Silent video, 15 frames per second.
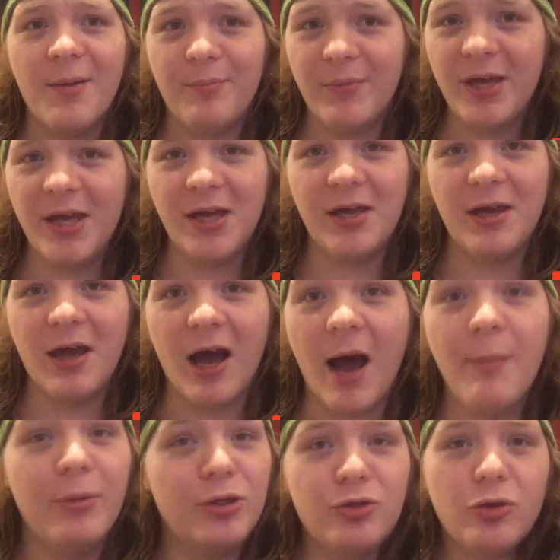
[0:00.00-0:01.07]
Me,
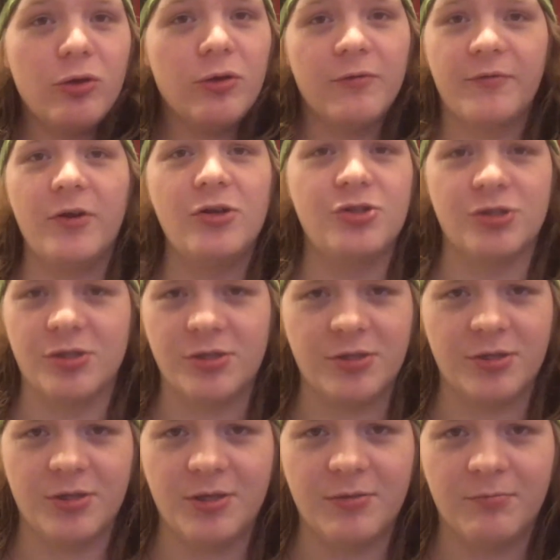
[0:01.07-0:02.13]
I'm a total virgin
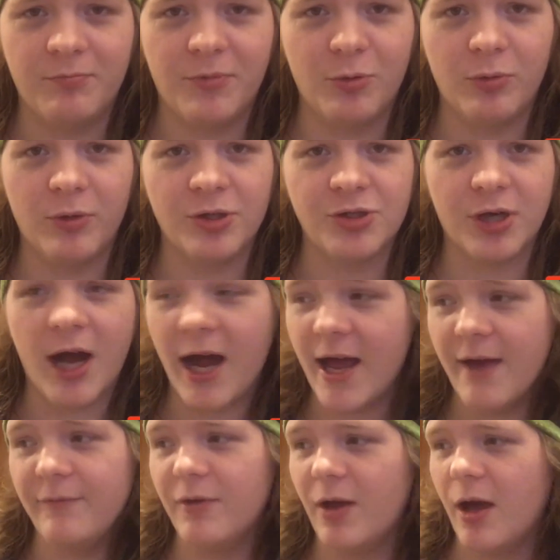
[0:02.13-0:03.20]
to The Witcher. I
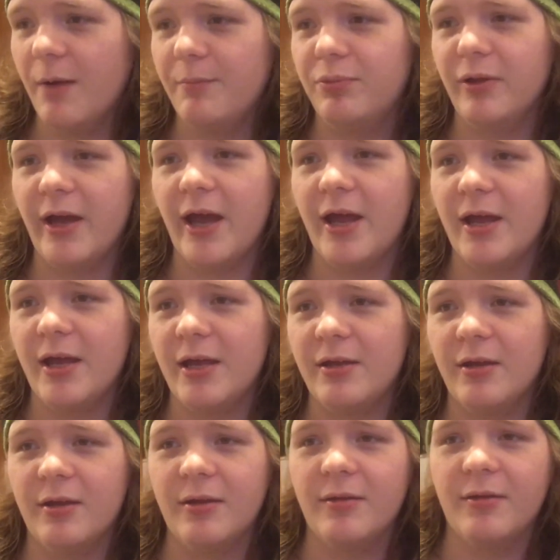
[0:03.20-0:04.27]
have not
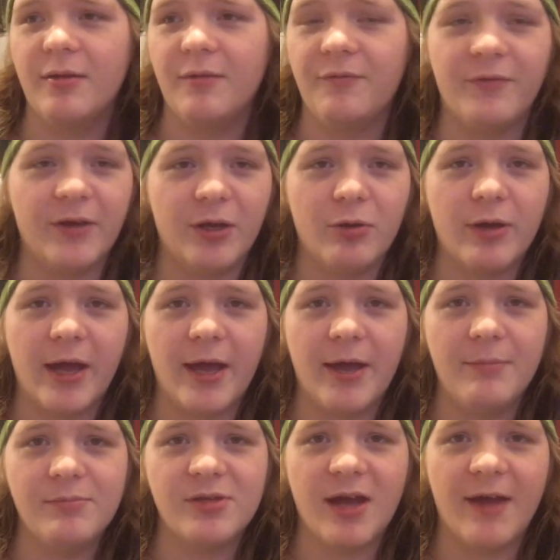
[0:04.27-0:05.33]
played the video
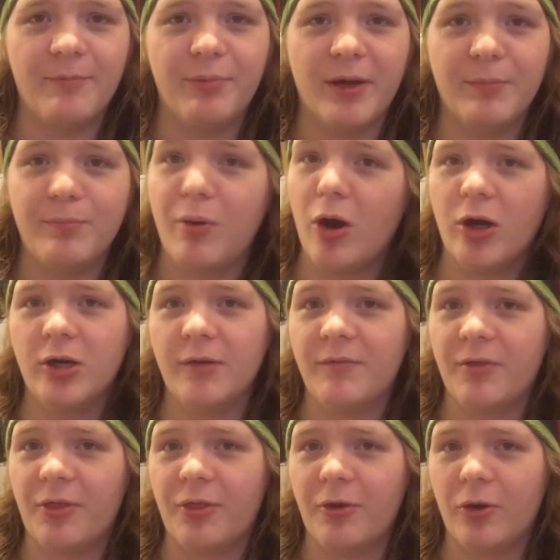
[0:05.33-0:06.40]
games. I played part
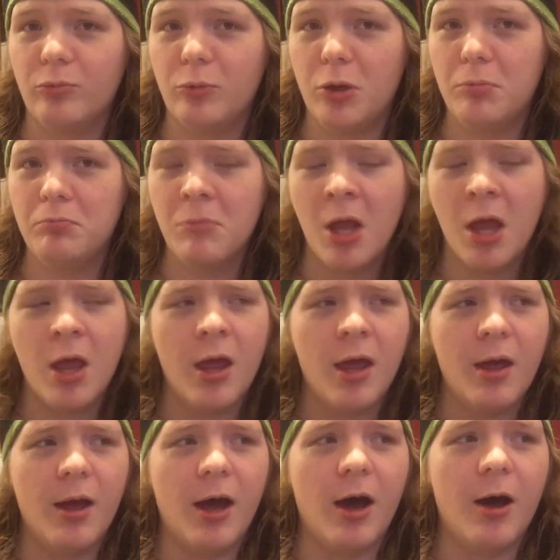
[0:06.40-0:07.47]
of the third one,
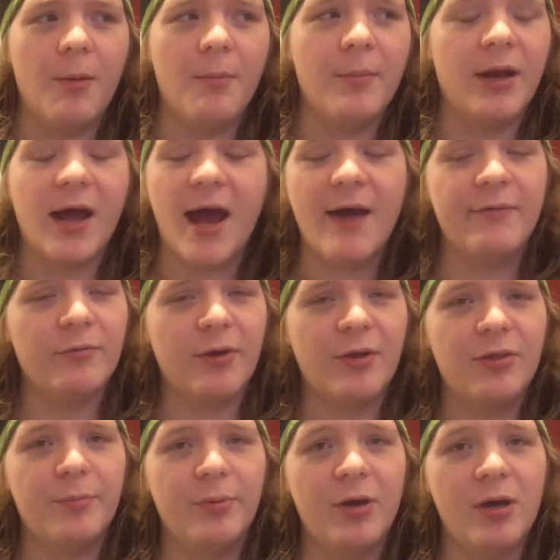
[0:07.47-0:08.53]
and I haven't
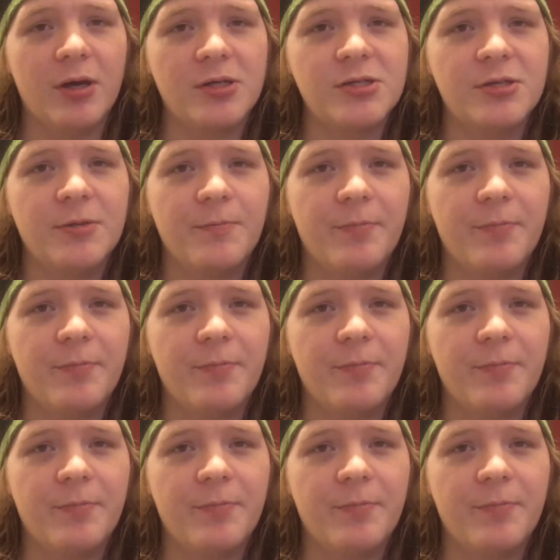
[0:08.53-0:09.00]
read the books.